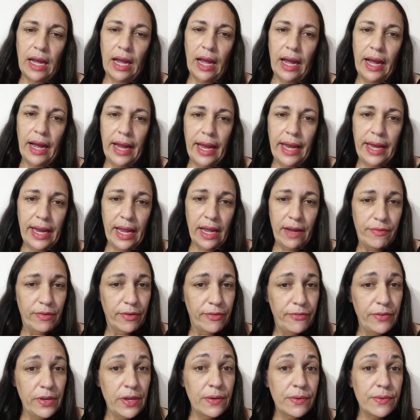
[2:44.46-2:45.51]
I have
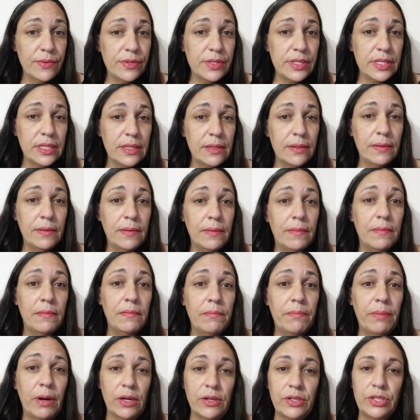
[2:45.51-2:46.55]
refused,
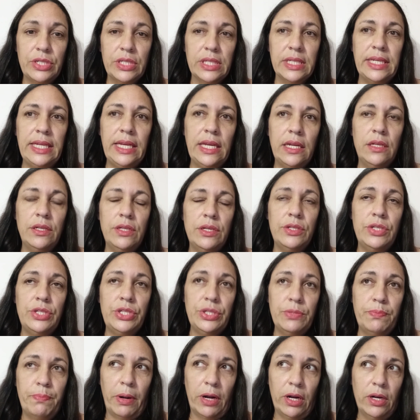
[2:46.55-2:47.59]
partially in
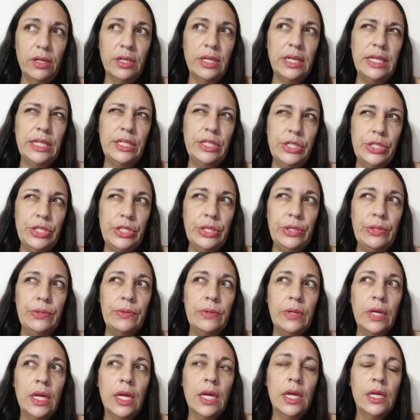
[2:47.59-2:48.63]
part and
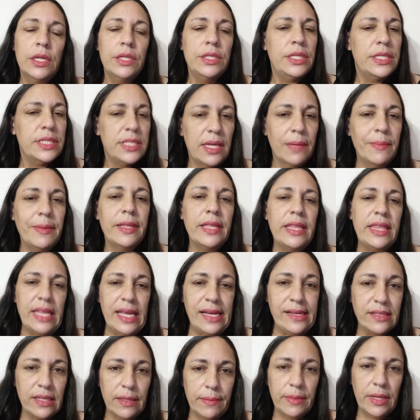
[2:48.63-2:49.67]
due to some of the
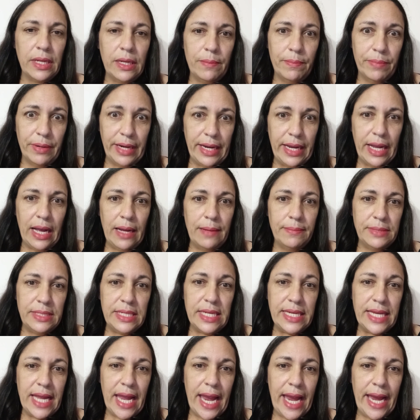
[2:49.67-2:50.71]
things I'm going to bring up
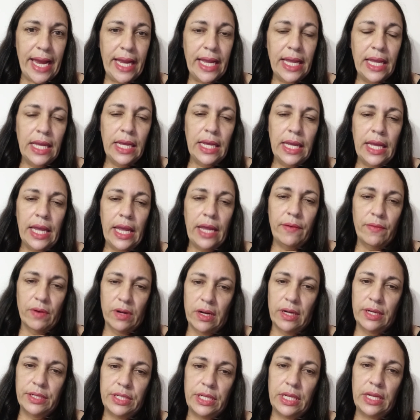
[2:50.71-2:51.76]
today in
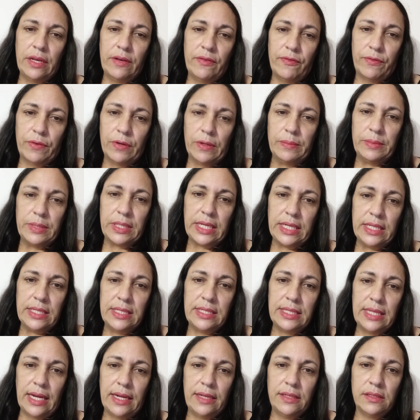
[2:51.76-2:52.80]
regard to informed
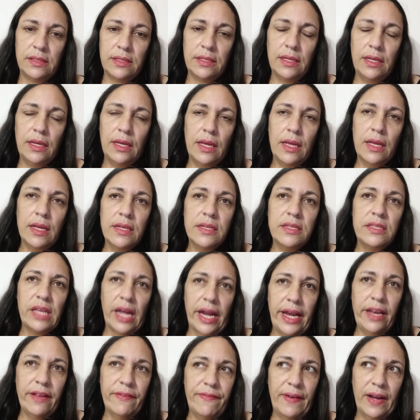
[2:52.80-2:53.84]
consent.
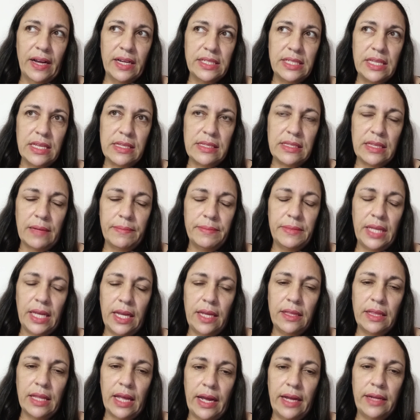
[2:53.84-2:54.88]
Side effects is
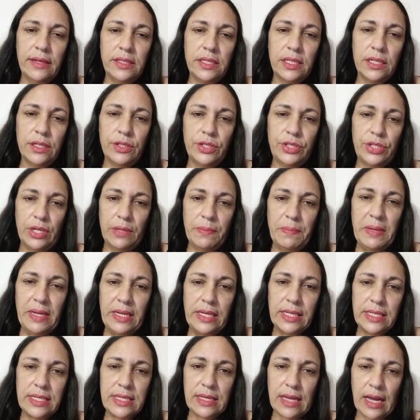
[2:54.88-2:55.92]
something that should be
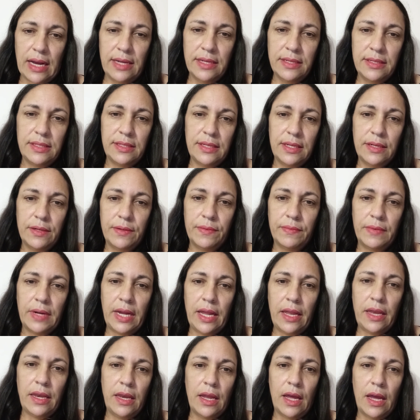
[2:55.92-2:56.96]
discussed
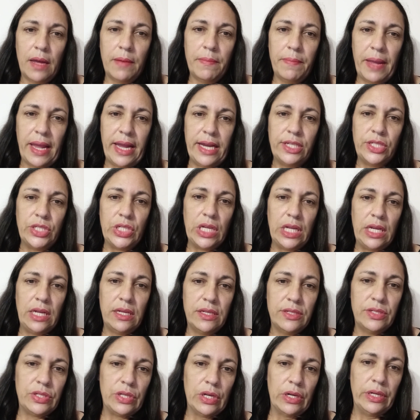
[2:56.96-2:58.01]
when a patient
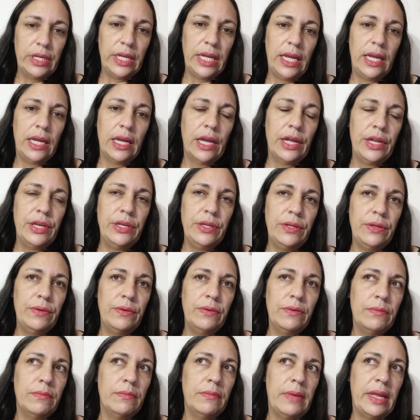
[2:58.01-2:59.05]
is starting a
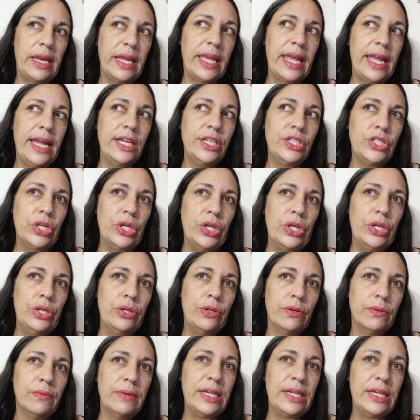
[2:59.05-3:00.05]
new medication or